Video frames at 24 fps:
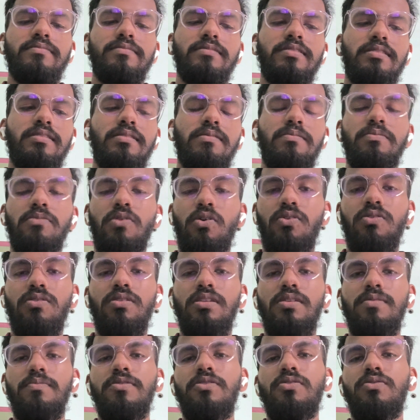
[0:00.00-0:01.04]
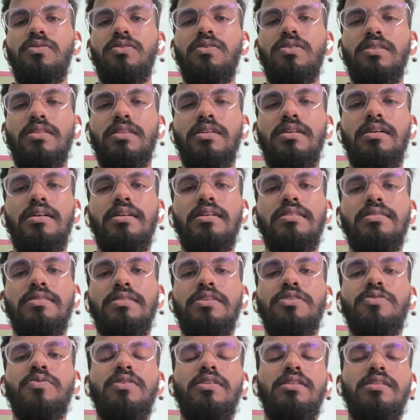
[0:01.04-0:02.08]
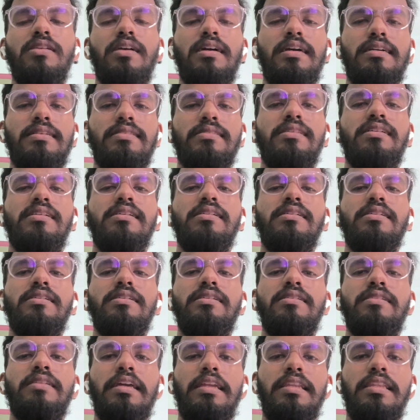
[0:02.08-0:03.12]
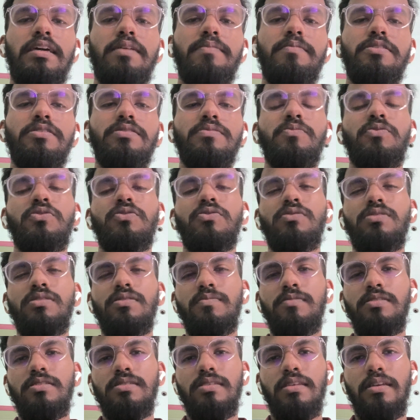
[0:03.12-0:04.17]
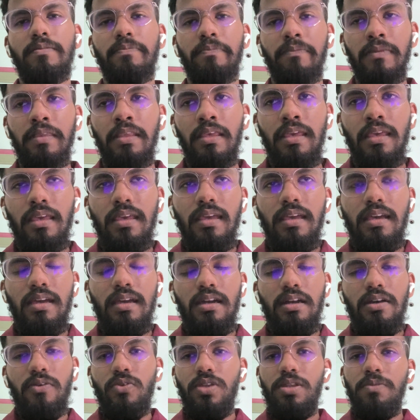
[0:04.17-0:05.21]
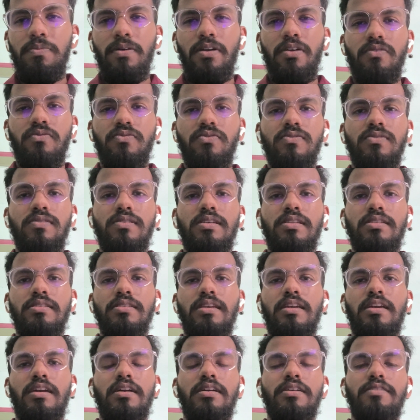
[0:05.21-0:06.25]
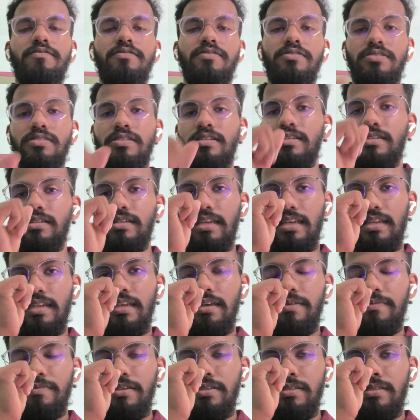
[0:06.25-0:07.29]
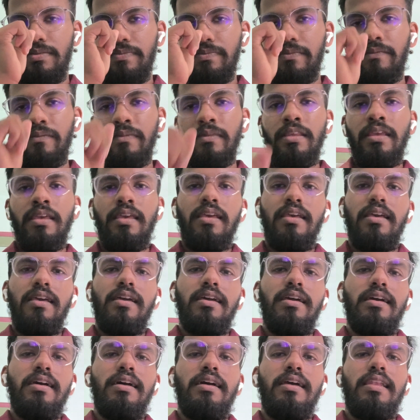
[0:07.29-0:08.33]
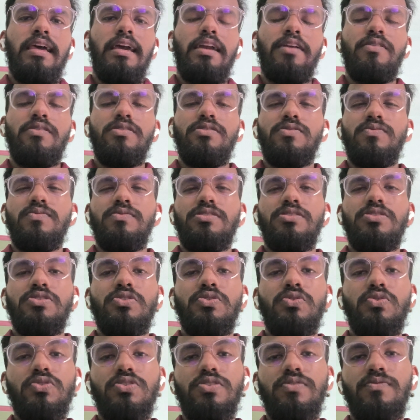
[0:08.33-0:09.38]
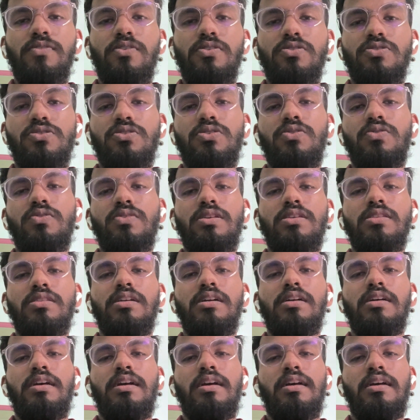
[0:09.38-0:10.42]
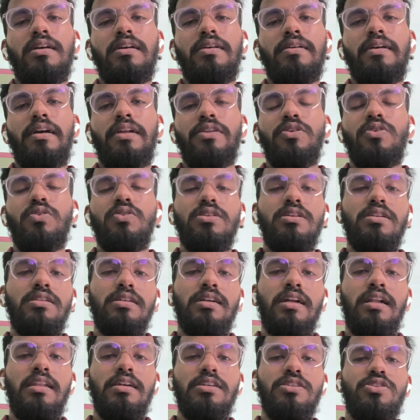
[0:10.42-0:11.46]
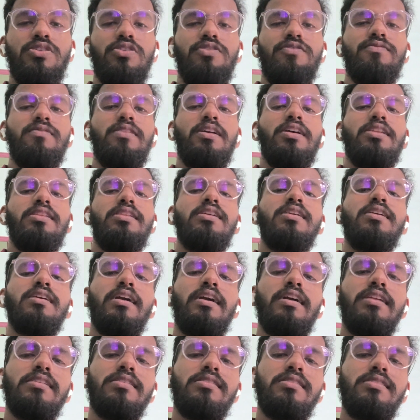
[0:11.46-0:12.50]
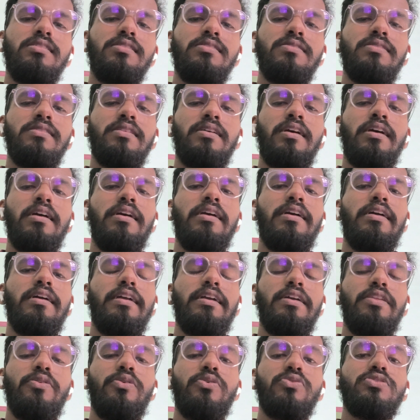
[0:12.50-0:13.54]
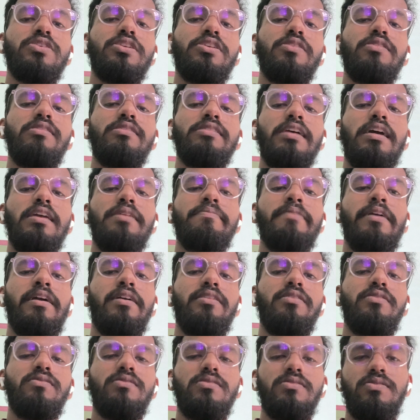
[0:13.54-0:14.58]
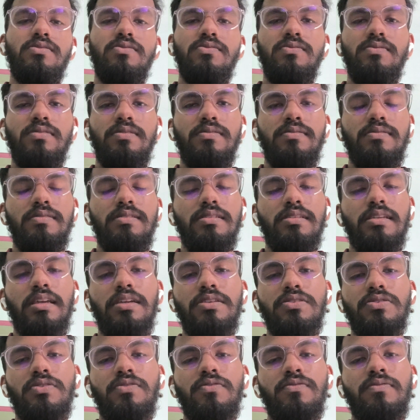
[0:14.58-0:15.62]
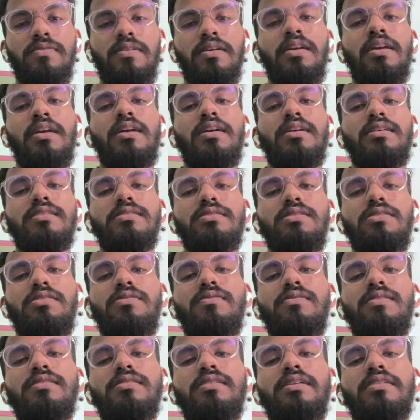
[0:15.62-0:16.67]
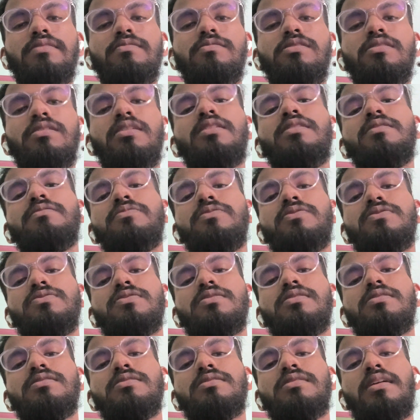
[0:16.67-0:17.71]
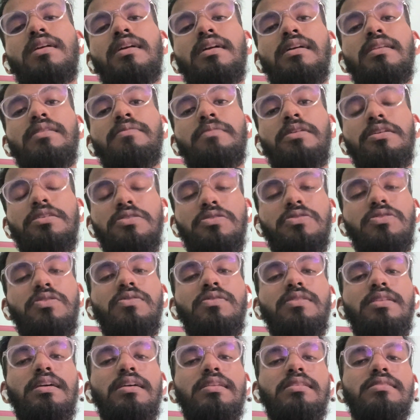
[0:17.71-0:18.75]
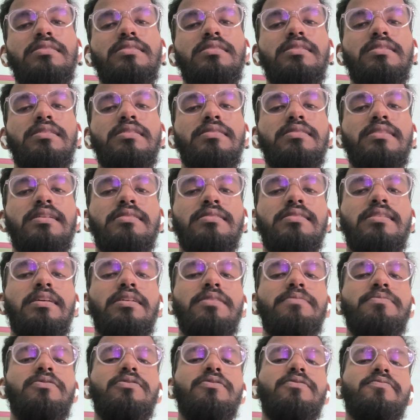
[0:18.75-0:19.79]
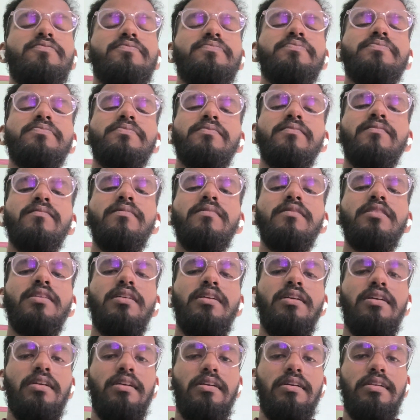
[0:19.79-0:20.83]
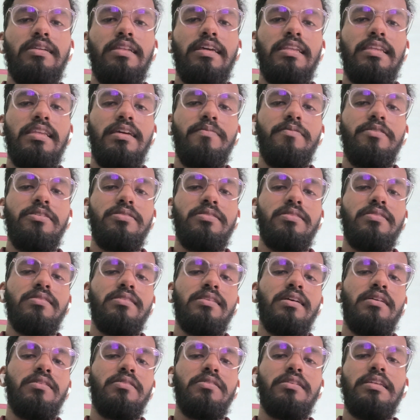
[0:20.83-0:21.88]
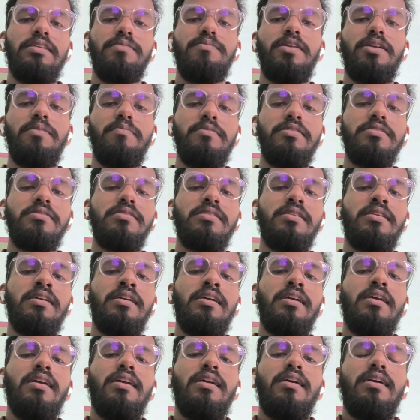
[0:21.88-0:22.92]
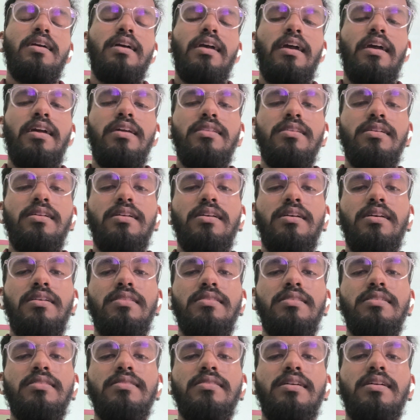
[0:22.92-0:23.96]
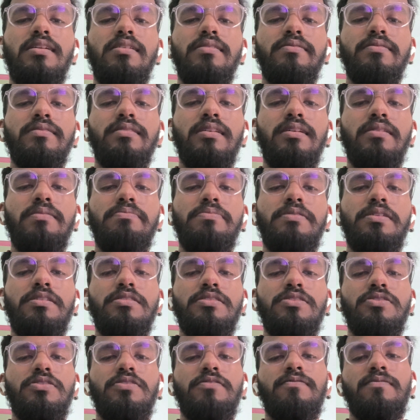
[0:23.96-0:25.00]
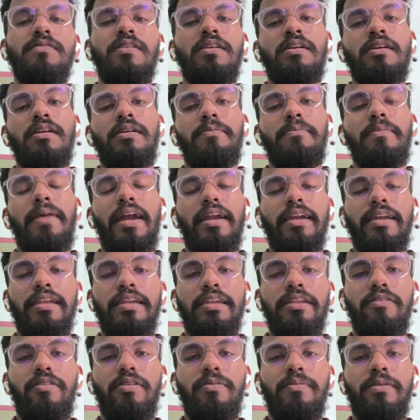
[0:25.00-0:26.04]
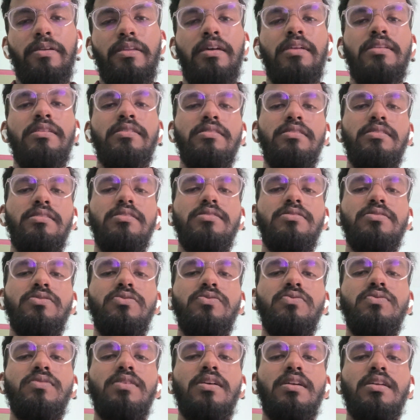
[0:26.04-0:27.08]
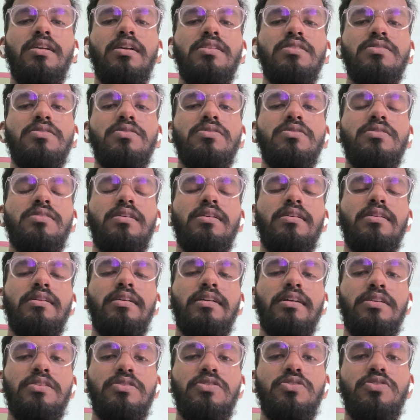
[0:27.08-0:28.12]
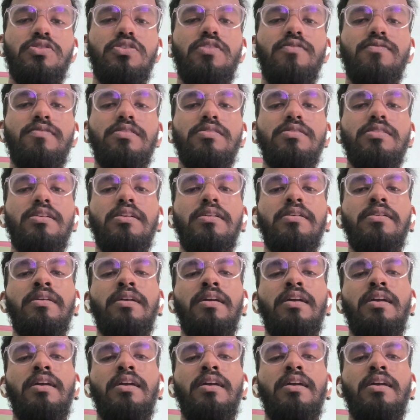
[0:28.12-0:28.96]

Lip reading: MongoDB or the SQL as a database. MongoDB is a very powerful and efficient database language, which is used for storing the unordered collection of data, and it is a NoSQL type. And also in case of SQL, there we have Postgres and MySQL and such type of databases, DBMS. And these are the parts of backend development, and these two are consist of in the